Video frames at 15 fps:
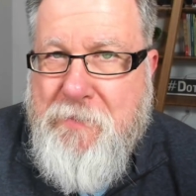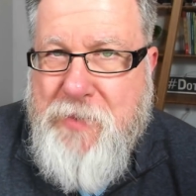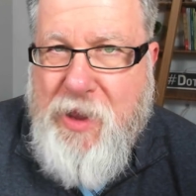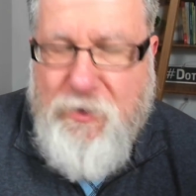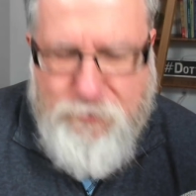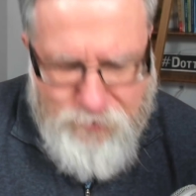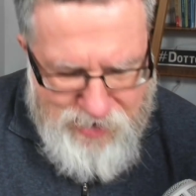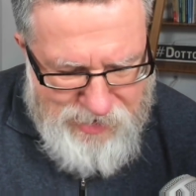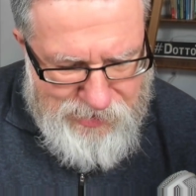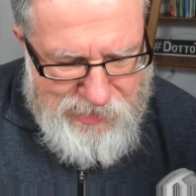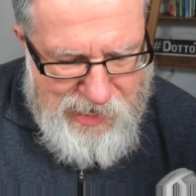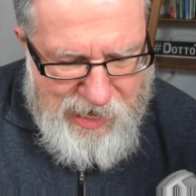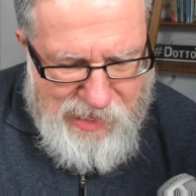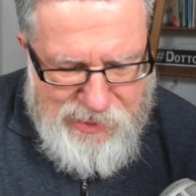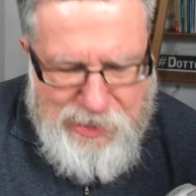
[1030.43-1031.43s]
Now, frankly,
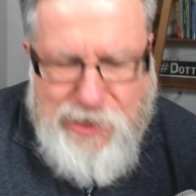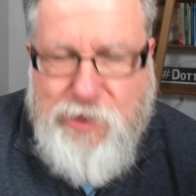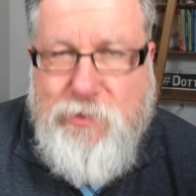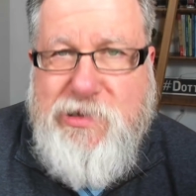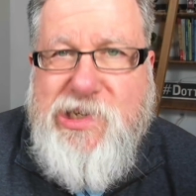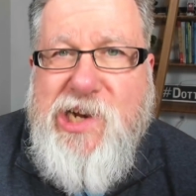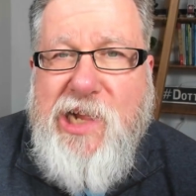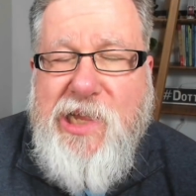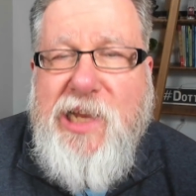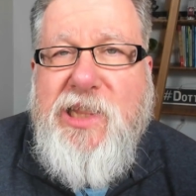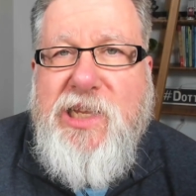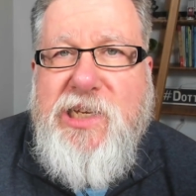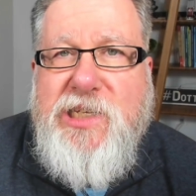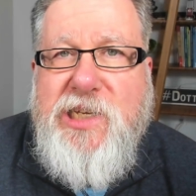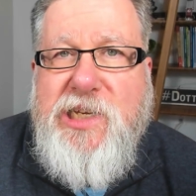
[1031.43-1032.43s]
I think the reason I like
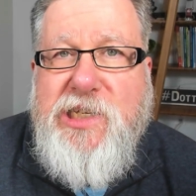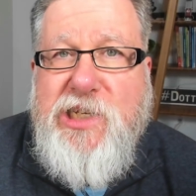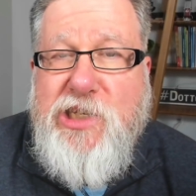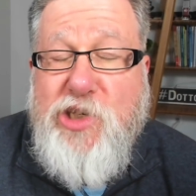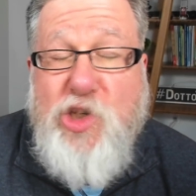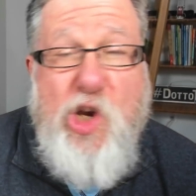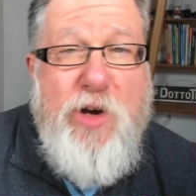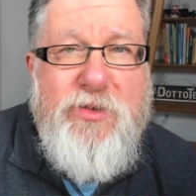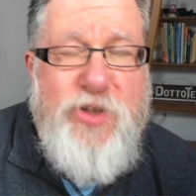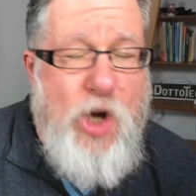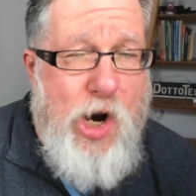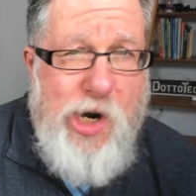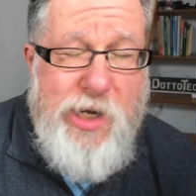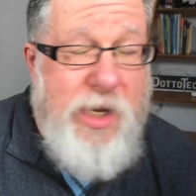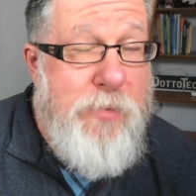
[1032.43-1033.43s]
this is it solves
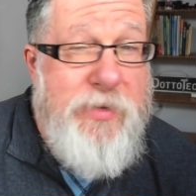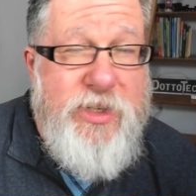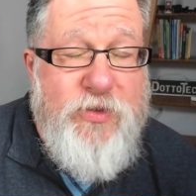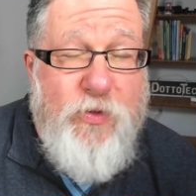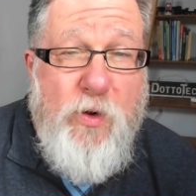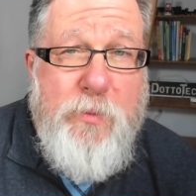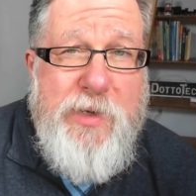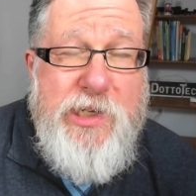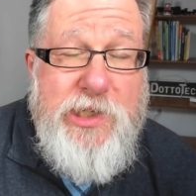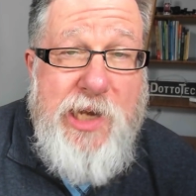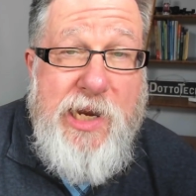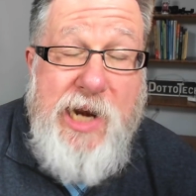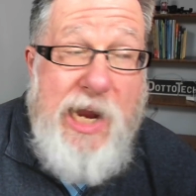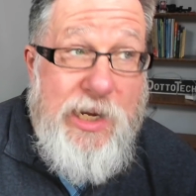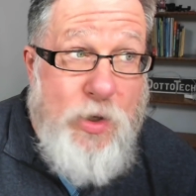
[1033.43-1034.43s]
arguments for me,
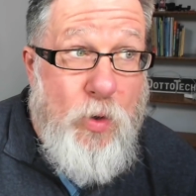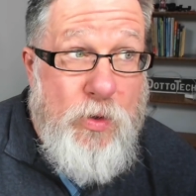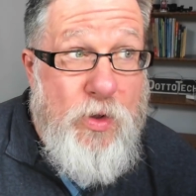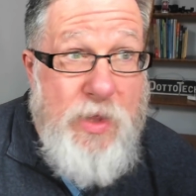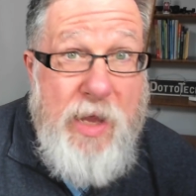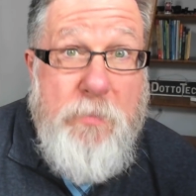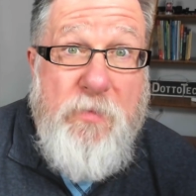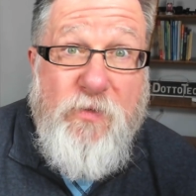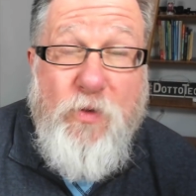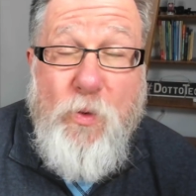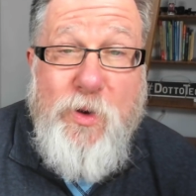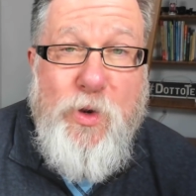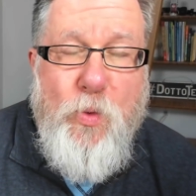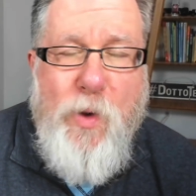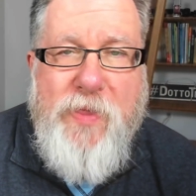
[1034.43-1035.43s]
saying, I told you that before
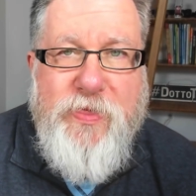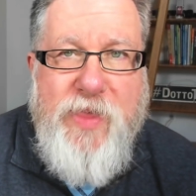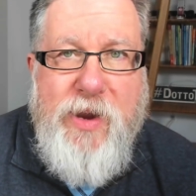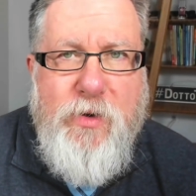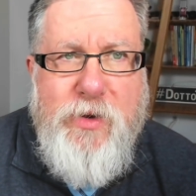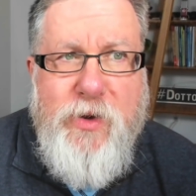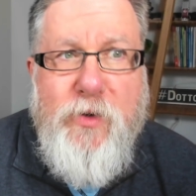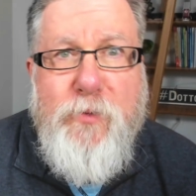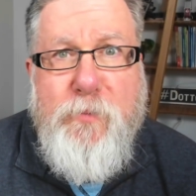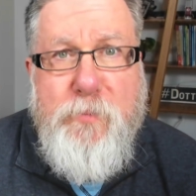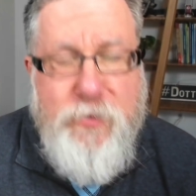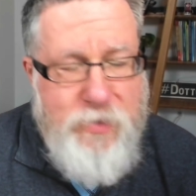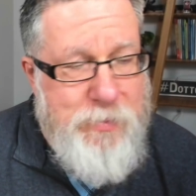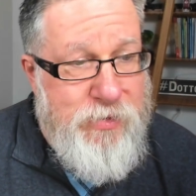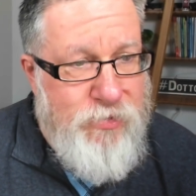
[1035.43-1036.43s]
you went there, and you
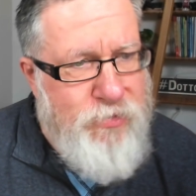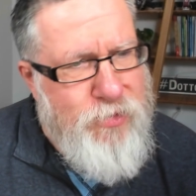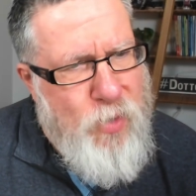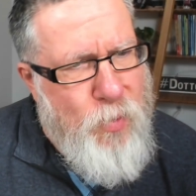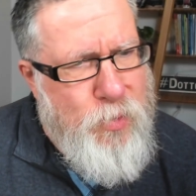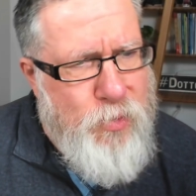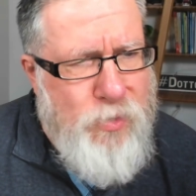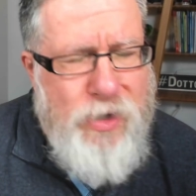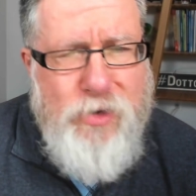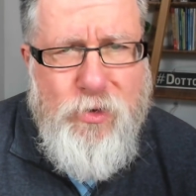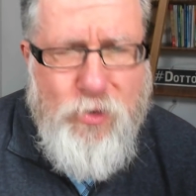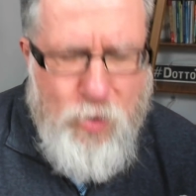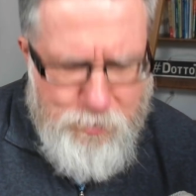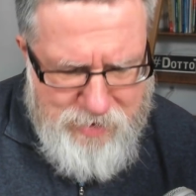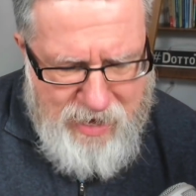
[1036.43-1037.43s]
somebody says, No, you didn't, you
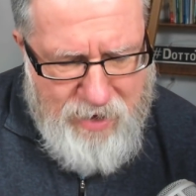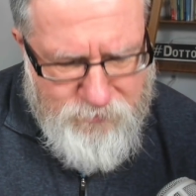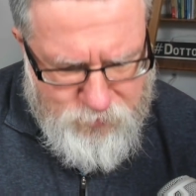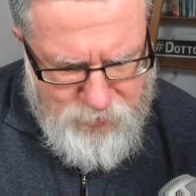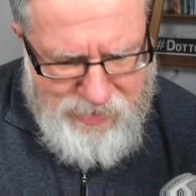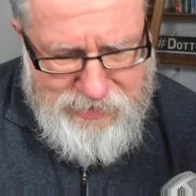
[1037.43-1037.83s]
told me after.